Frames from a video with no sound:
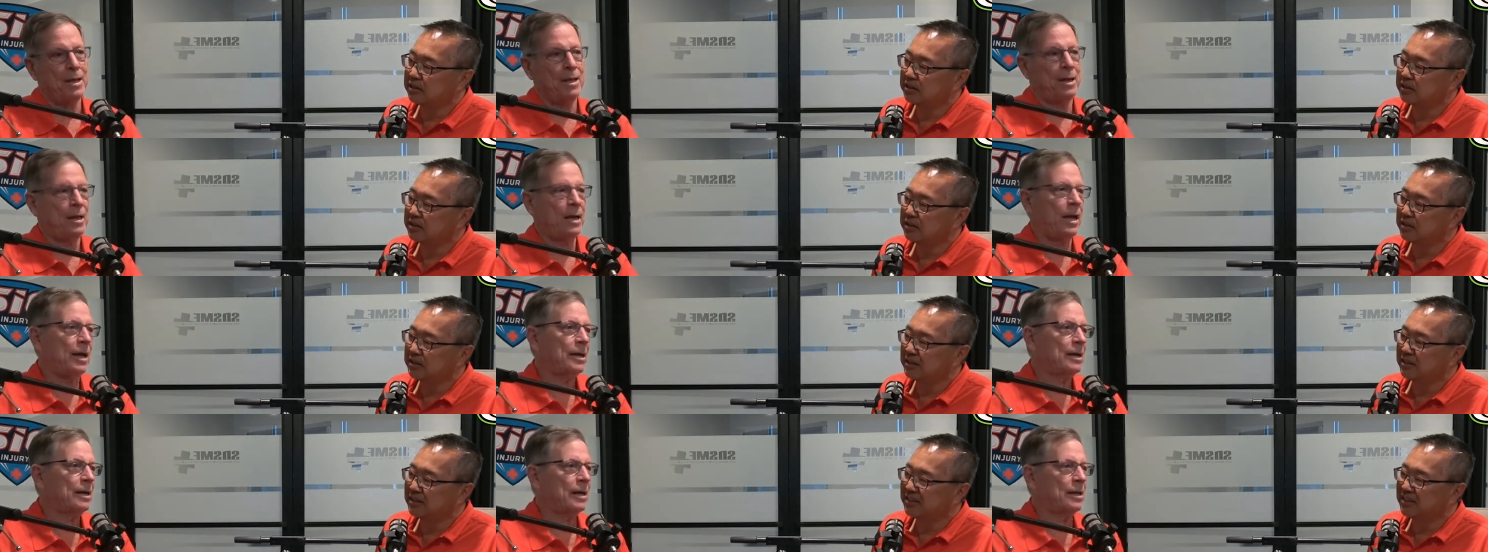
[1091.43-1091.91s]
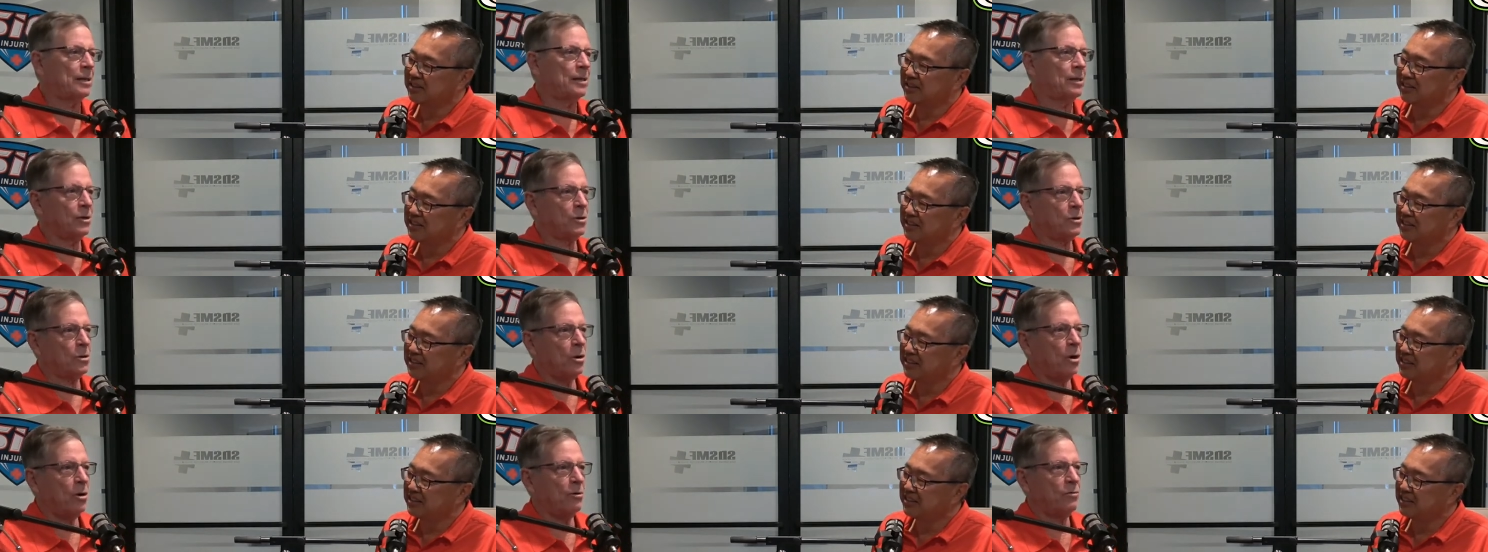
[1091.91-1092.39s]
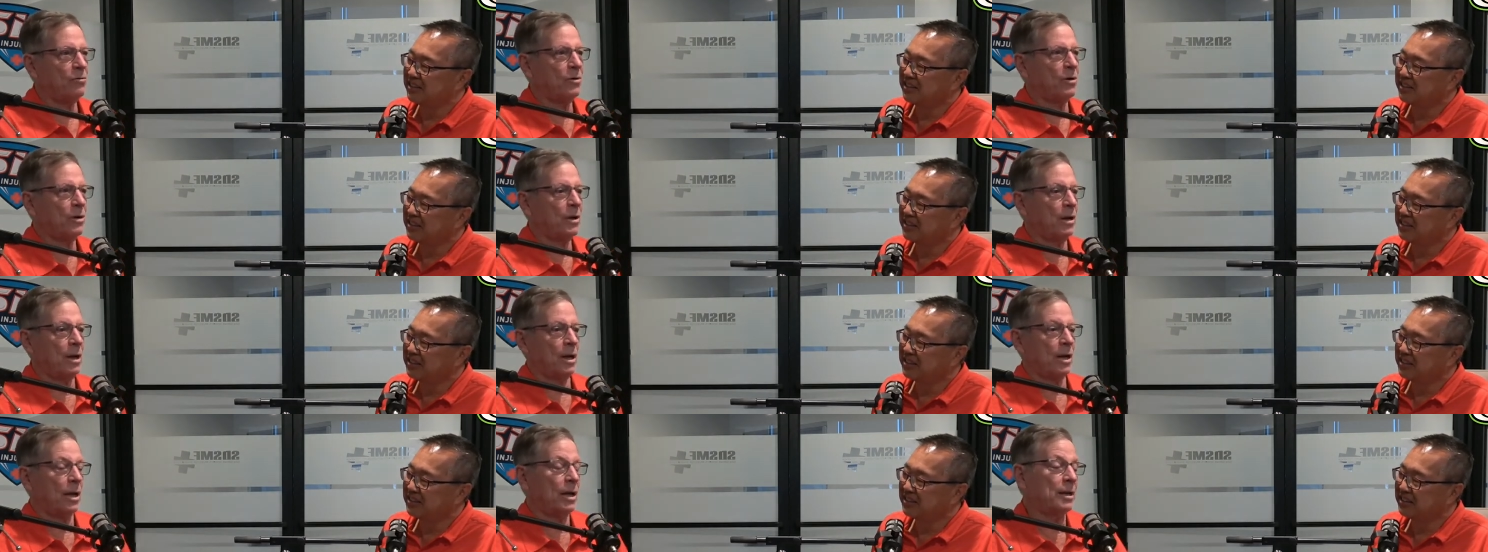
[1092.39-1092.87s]
Speaker 1: and I look over,
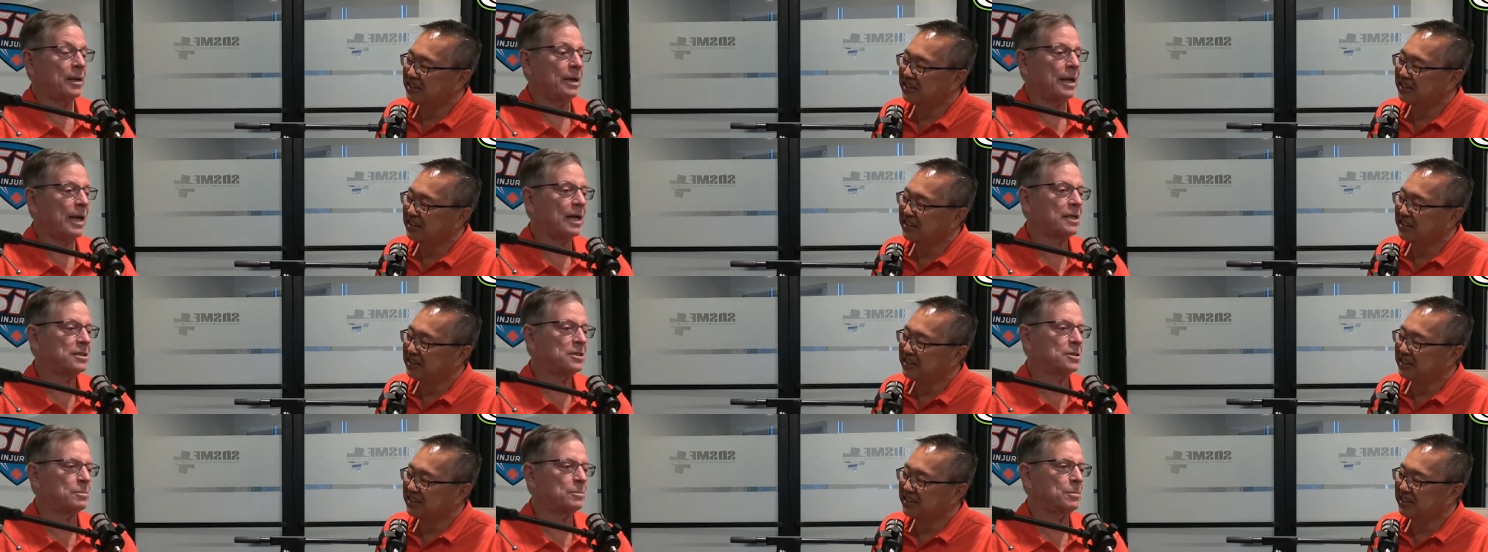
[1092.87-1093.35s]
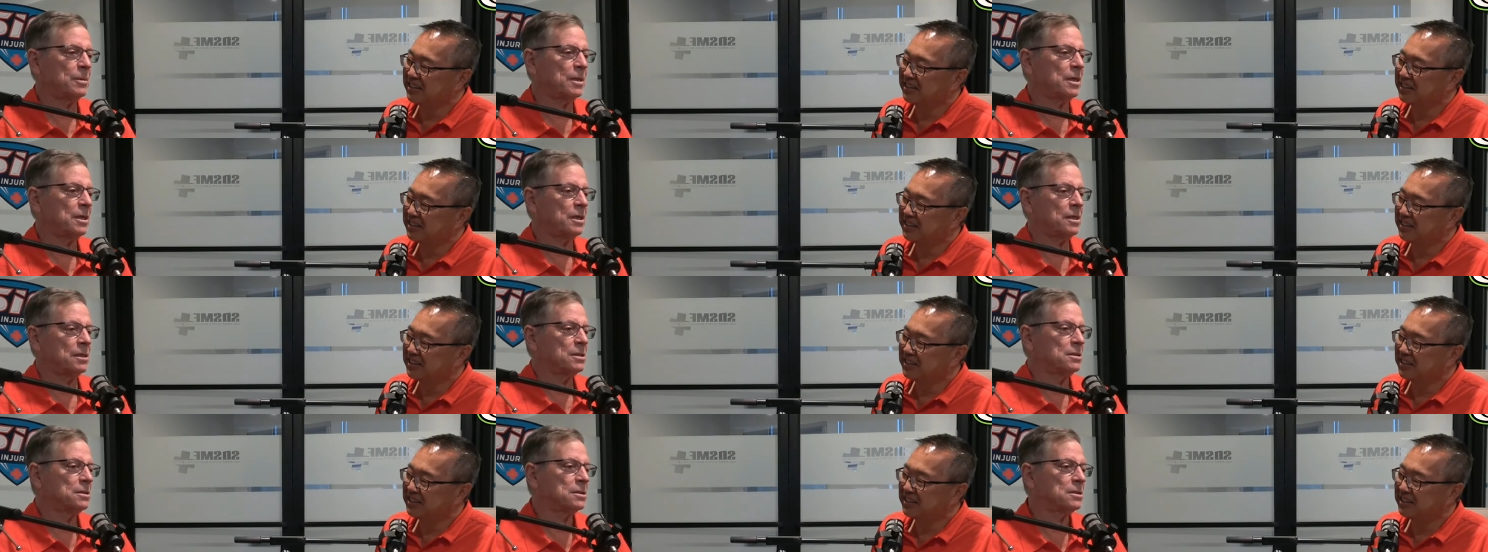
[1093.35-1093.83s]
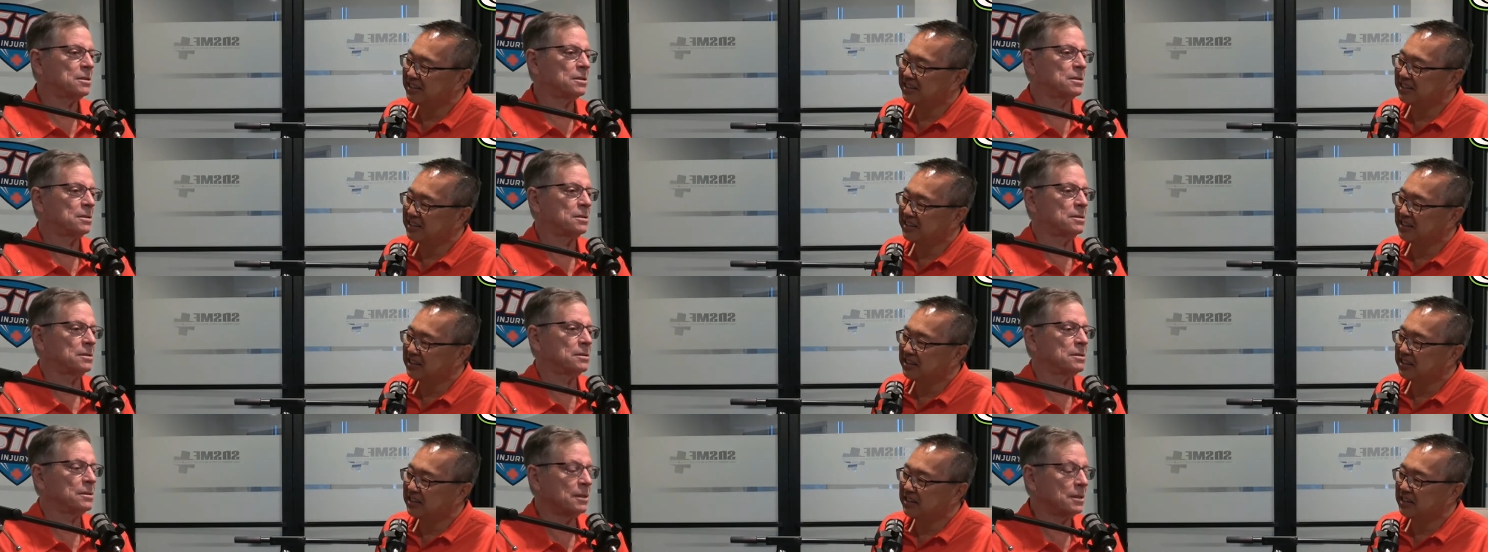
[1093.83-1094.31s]
and, and next to me is
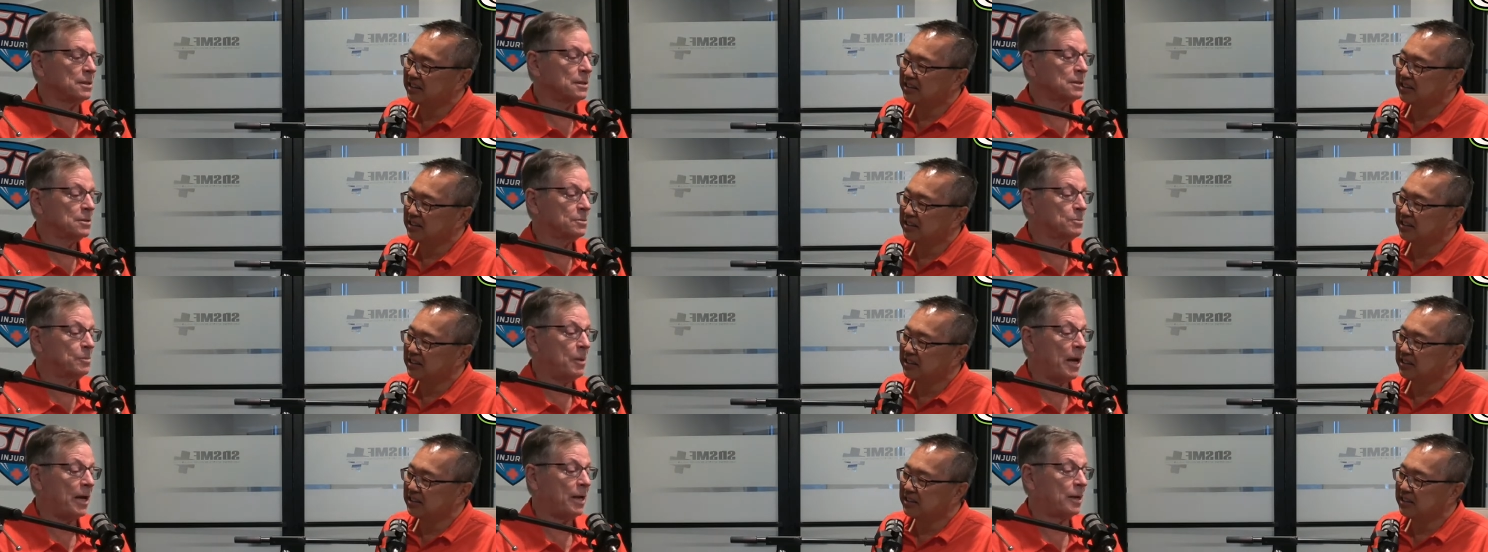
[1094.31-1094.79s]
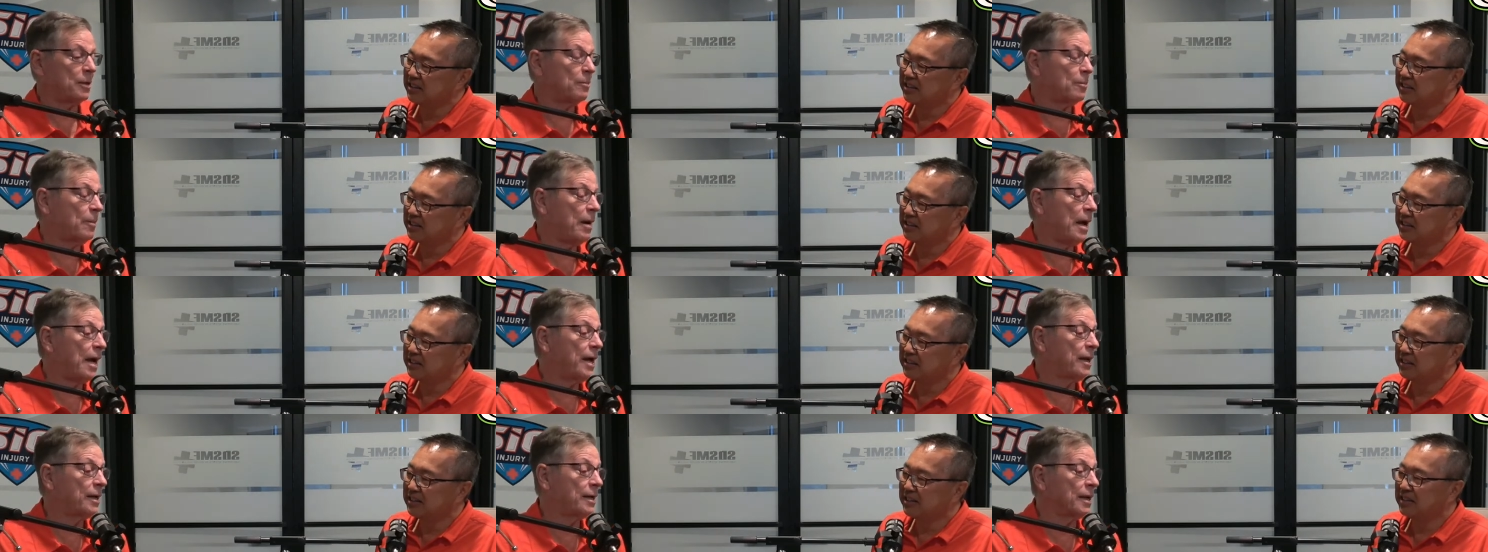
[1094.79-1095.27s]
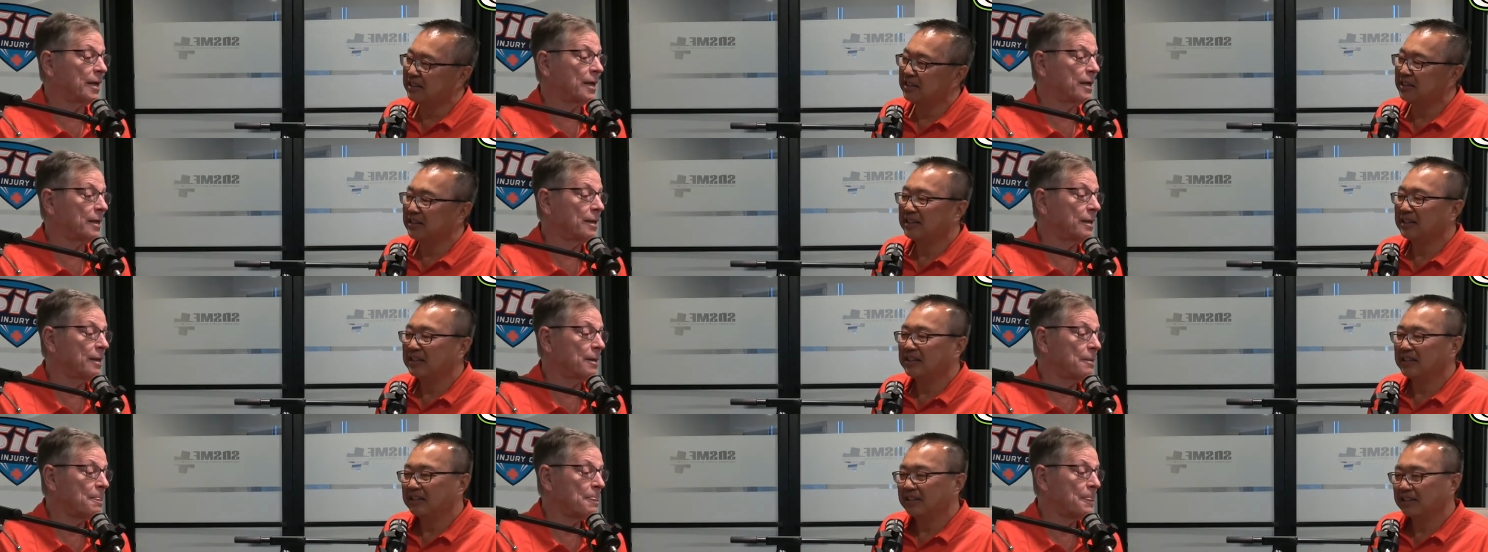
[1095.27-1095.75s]
is Peyton
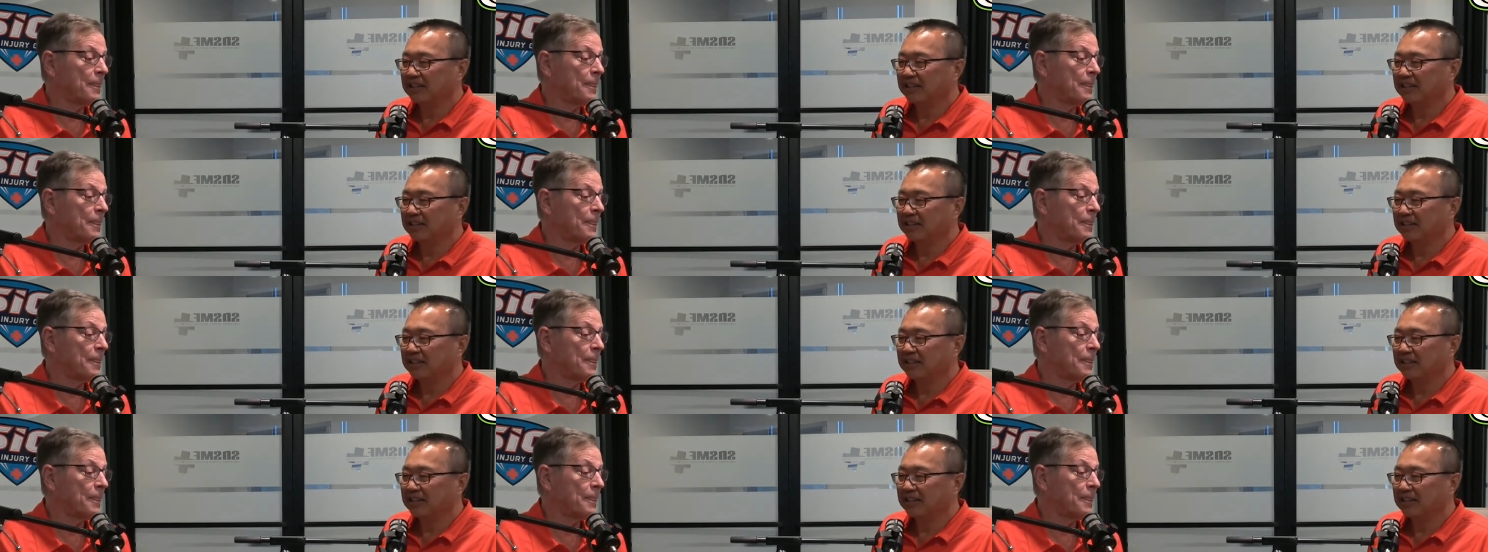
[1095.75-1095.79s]
Manning,